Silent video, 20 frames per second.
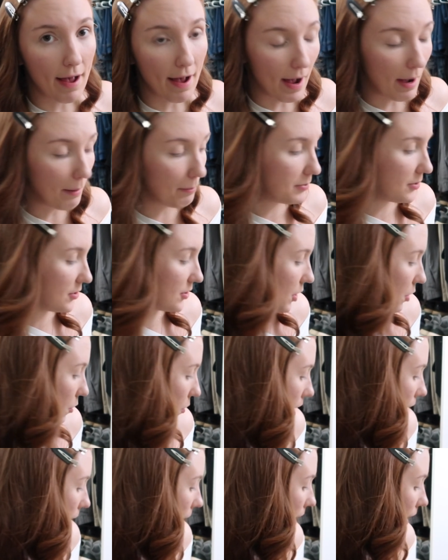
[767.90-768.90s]
app.
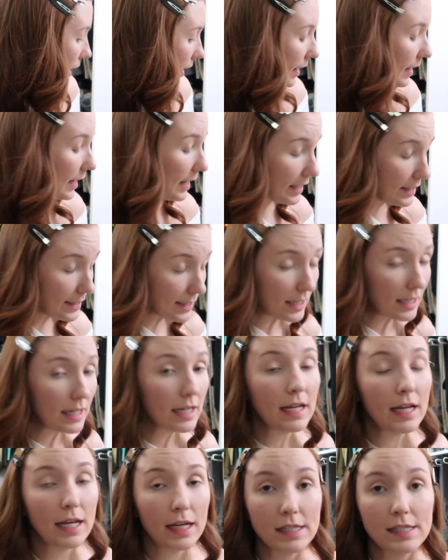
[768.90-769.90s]
So it
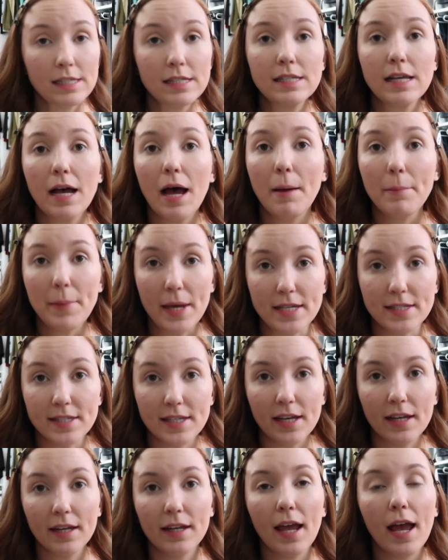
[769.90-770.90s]
is
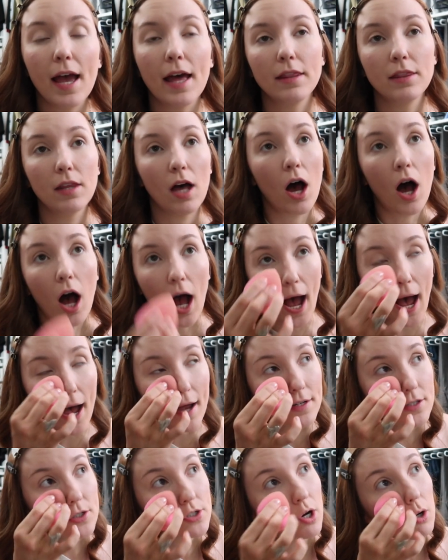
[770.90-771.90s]
amazing. And
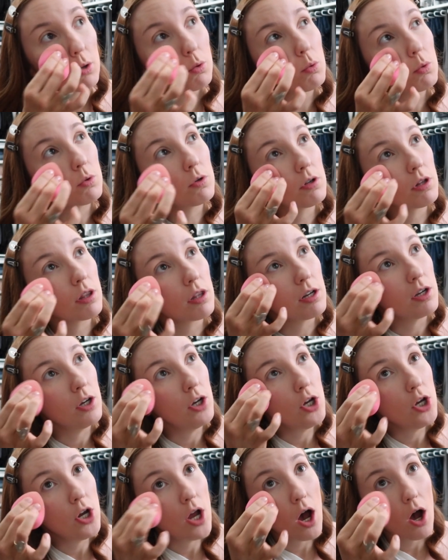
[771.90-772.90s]
I don't
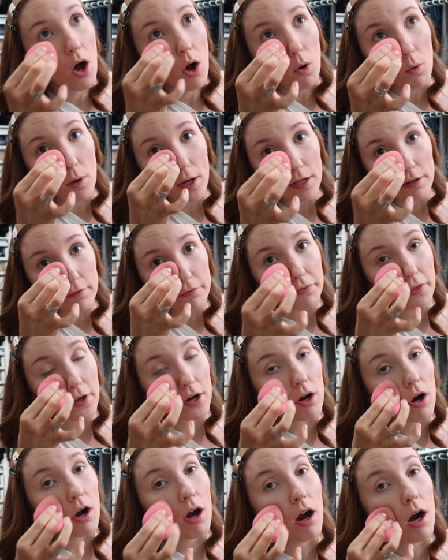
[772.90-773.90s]
know if
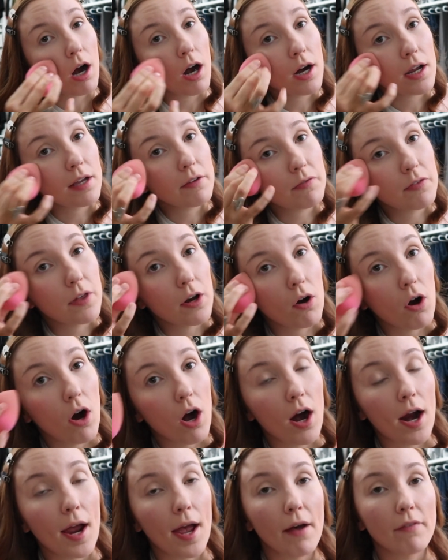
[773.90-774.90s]
there are. If there
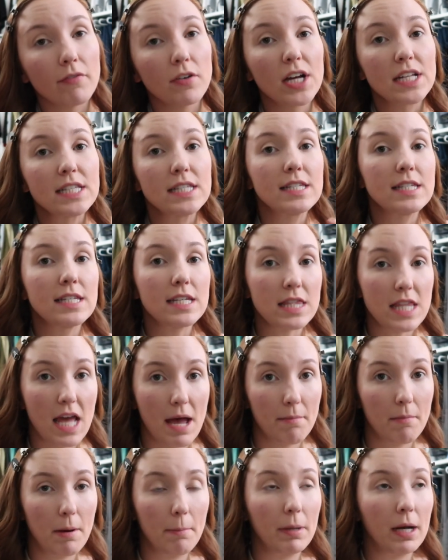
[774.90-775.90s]
are, I have not seen
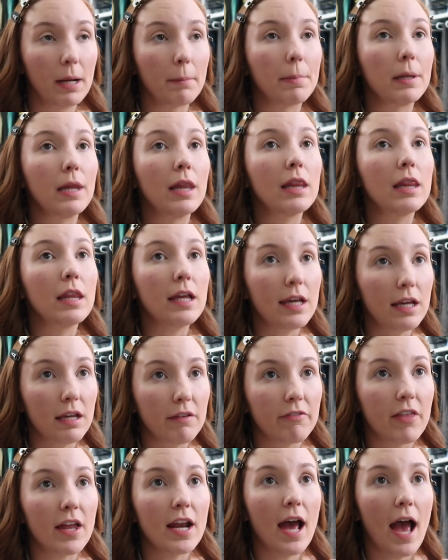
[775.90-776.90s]
them, but I
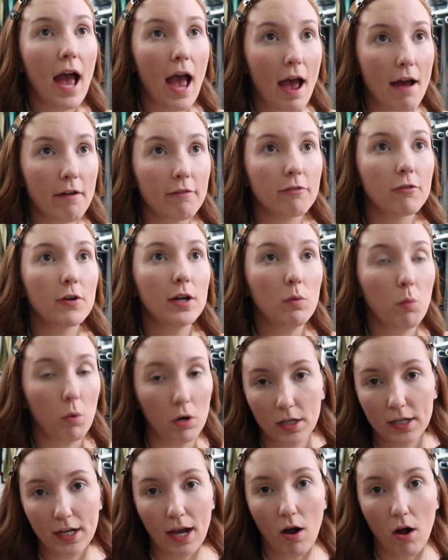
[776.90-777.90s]
believe that every
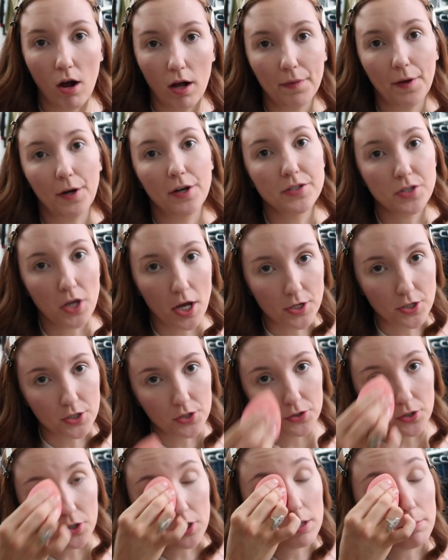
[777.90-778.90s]
workout on there is
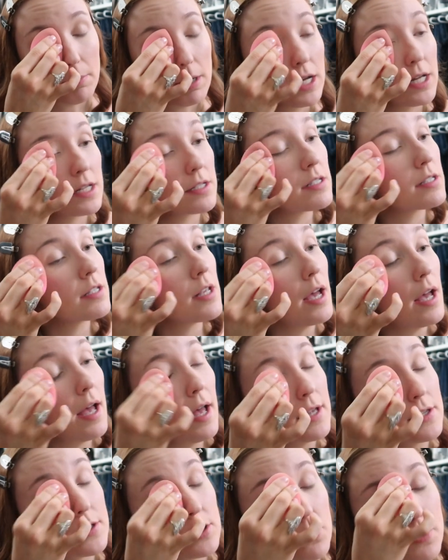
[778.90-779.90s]
under 30 minutes.
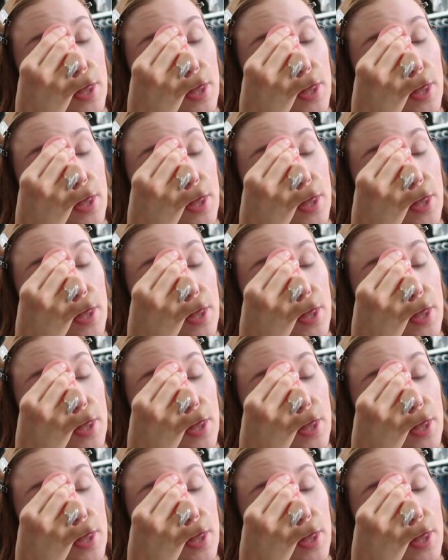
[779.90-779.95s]
So